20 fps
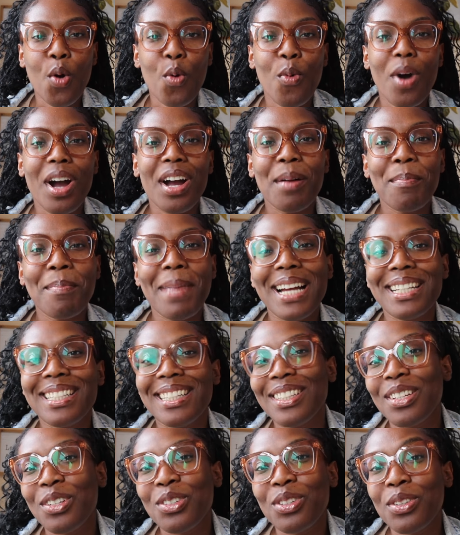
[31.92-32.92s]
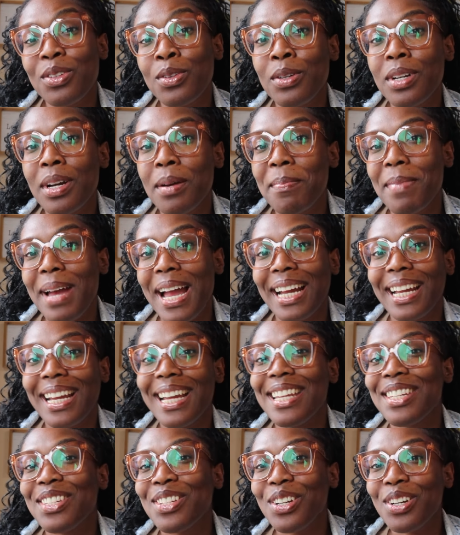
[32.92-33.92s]
Welcome back to those of you who come back.
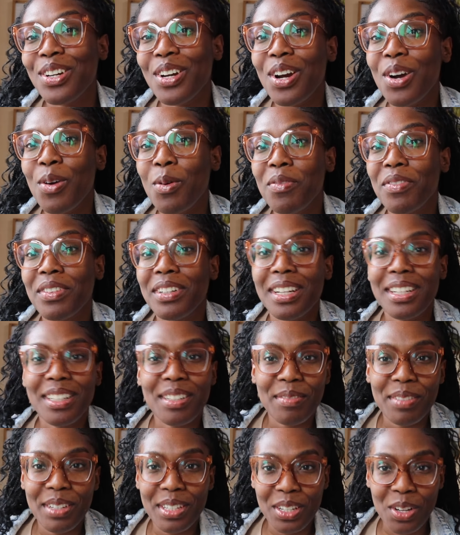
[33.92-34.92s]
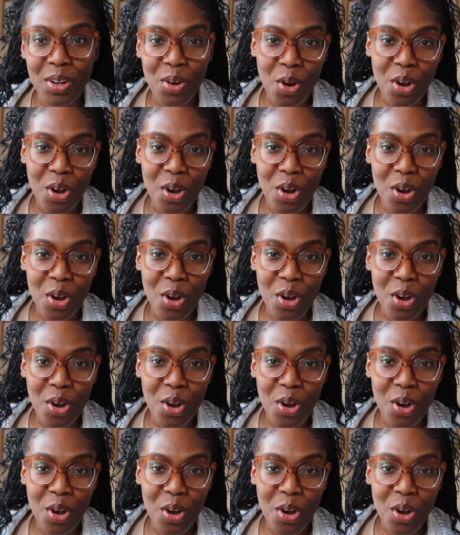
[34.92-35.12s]
It's your girl with another video.